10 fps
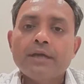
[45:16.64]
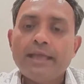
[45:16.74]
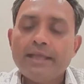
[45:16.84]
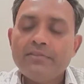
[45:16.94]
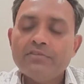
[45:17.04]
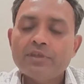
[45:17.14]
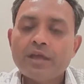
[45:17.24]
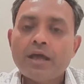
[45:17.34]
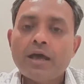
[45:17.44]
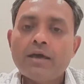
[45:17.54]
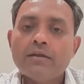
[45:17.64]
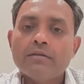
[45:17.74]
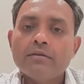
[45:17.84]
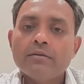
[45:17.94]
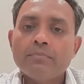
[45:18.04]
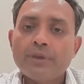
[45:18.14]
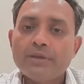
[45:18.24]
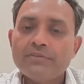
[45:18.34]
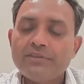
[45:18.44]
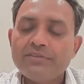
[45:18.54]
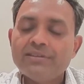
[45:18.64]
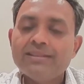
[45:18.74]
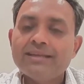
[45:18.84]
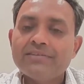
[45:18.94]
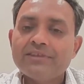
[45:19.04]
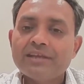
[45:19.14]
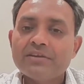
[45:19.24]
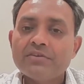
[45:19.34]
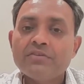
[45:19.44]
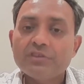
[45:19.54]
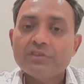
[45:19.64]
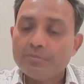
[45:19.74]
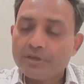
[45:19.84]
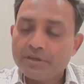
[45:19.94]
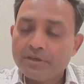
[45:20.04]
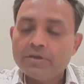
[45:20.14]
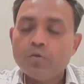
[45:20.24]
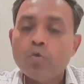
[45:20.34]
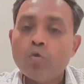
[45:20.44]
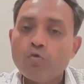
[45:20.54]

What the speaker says: Hence, our presence in that sector is limited.